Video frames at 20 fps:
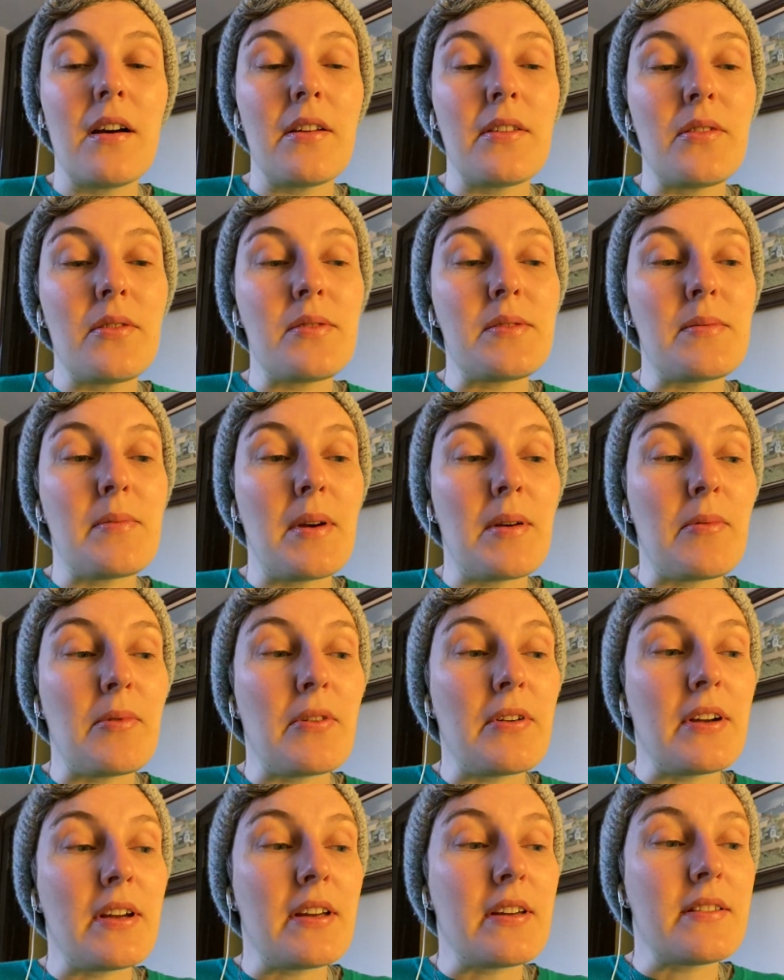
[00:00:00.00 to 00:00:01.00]
those
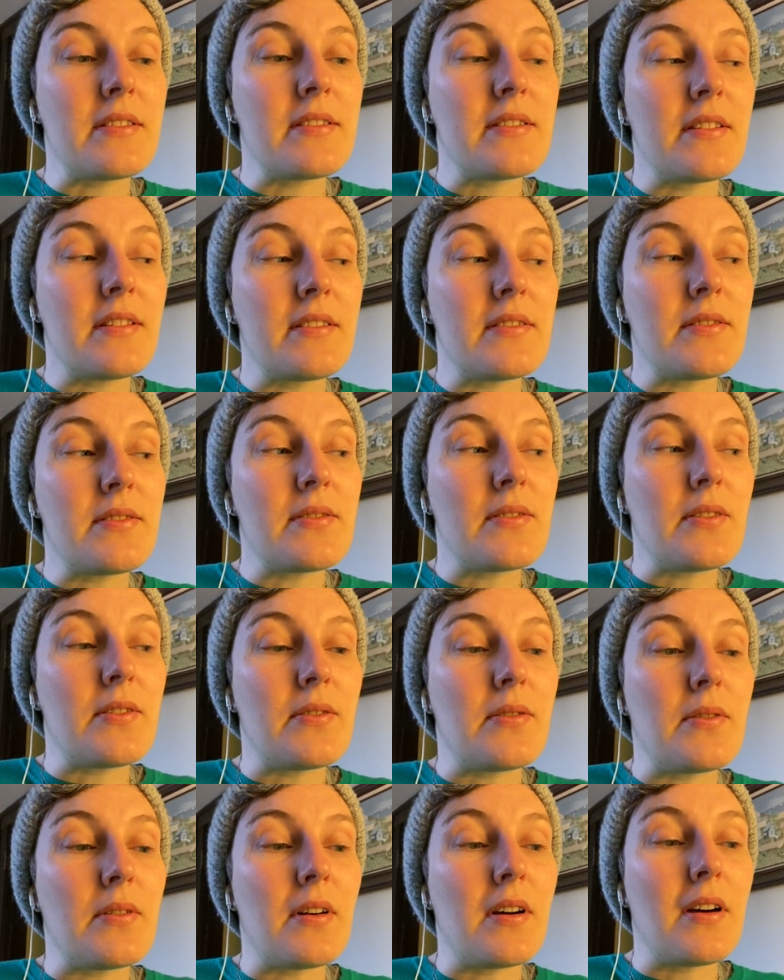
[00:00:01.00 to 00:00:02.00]
memories. And
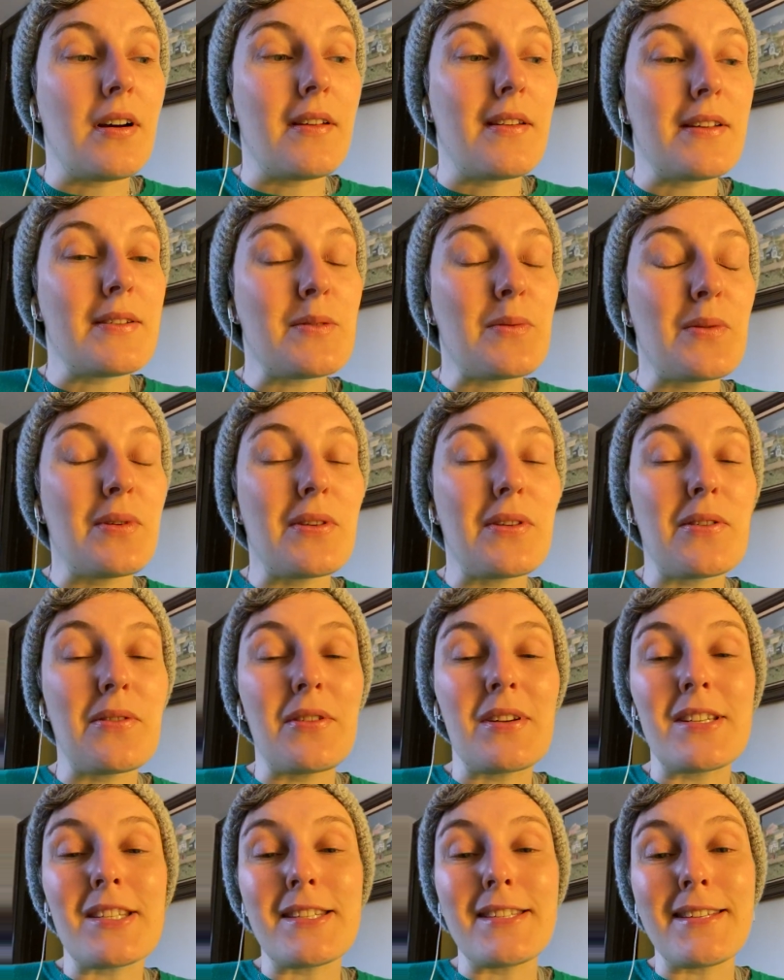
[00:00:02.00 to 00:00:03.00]
so that's one of the
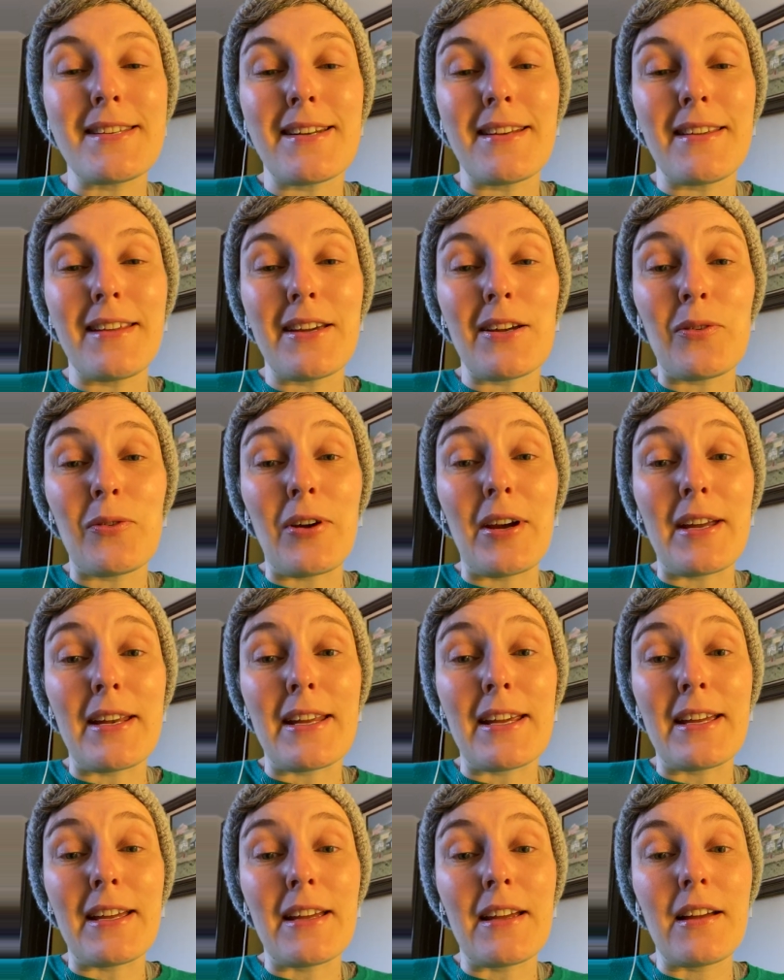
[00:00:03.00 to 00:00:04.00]
reasons that I like
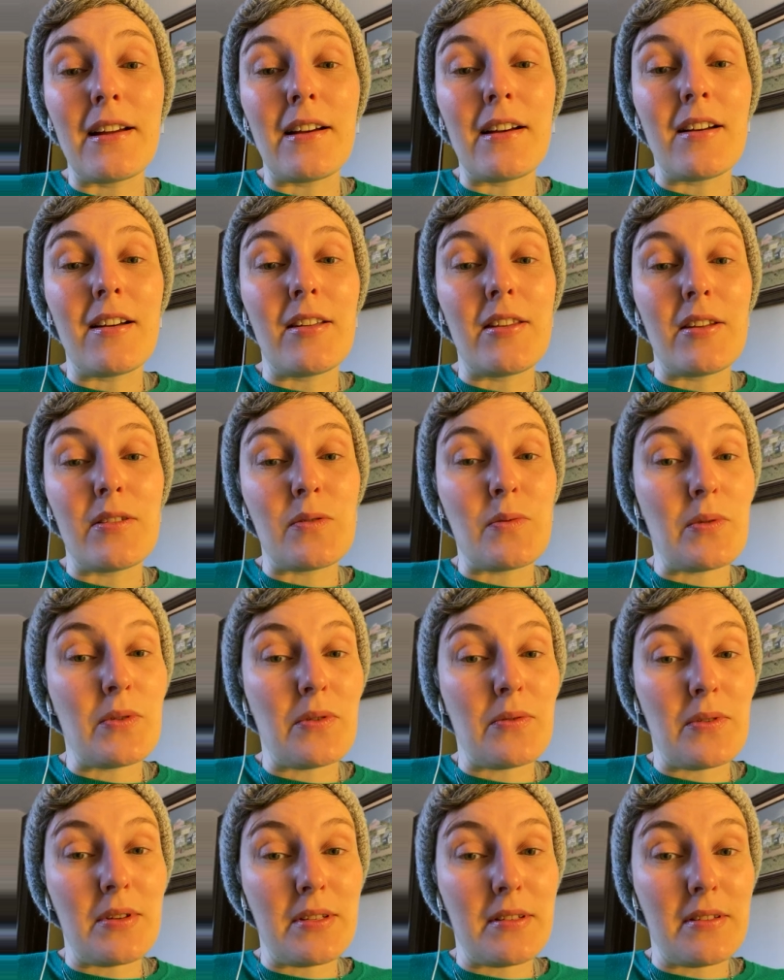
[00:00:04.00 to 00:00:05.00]
writing. And that's one
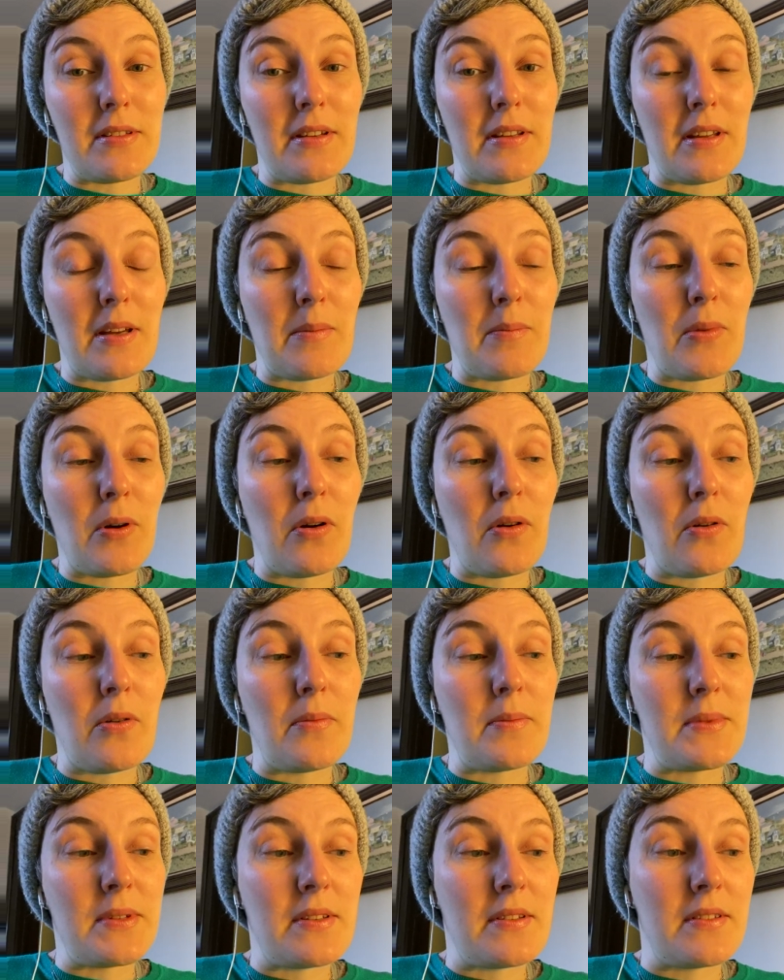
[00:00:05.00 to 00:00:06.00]
of the reasons I like
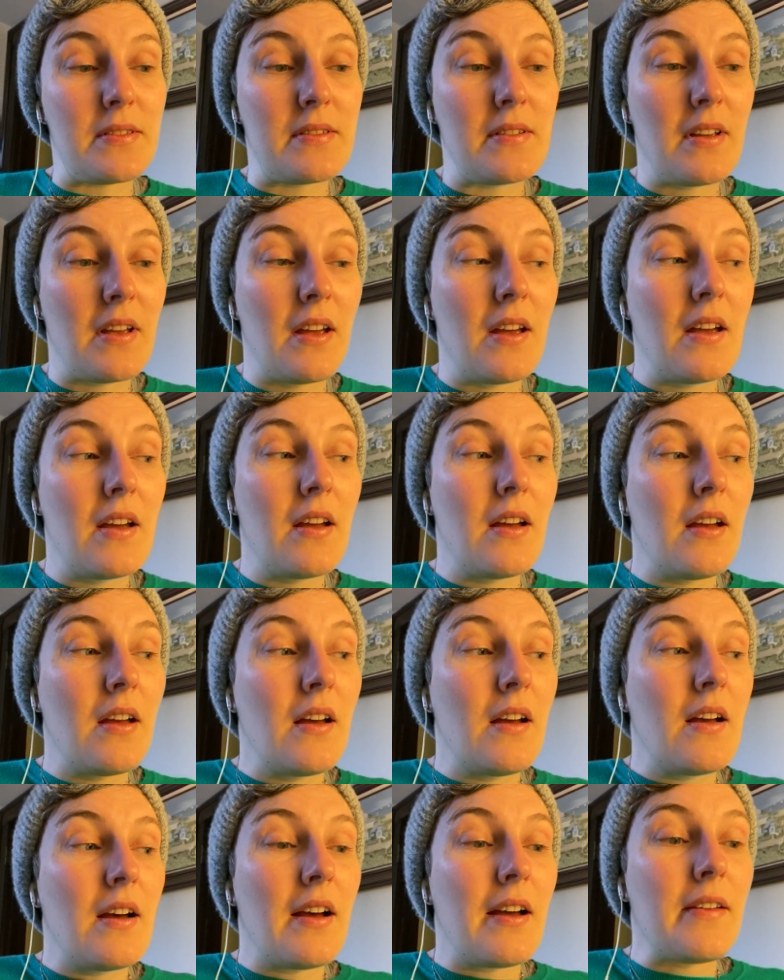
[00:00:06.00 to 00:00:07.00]
poems is
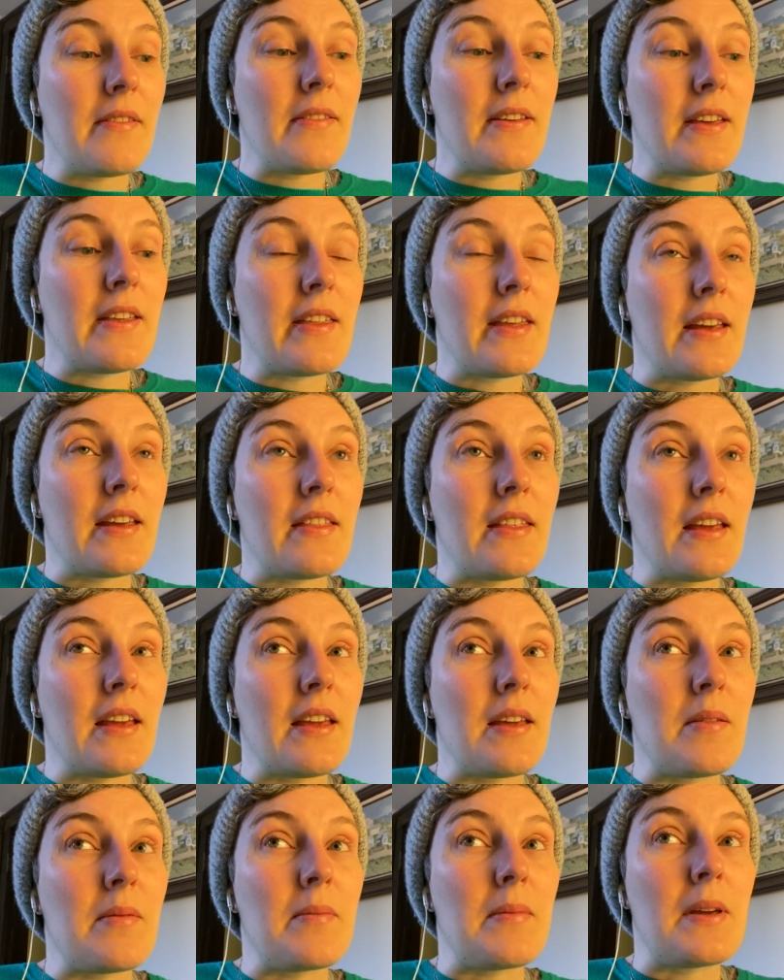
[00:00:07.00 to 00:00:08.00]
I feel like they
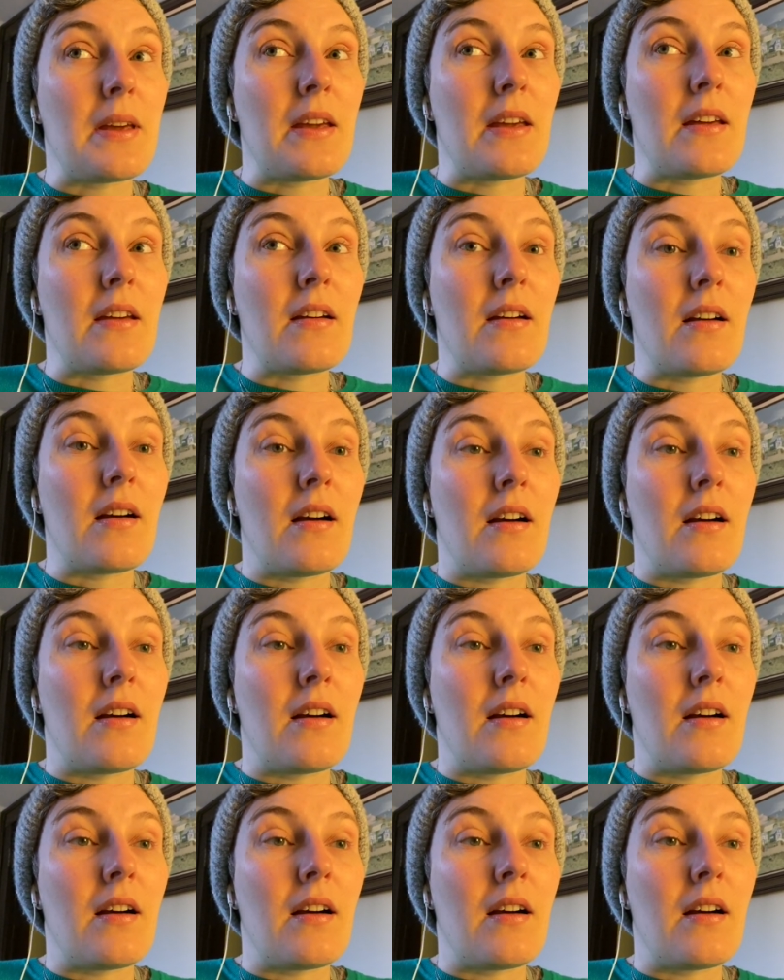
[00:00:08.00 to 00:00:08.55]
can be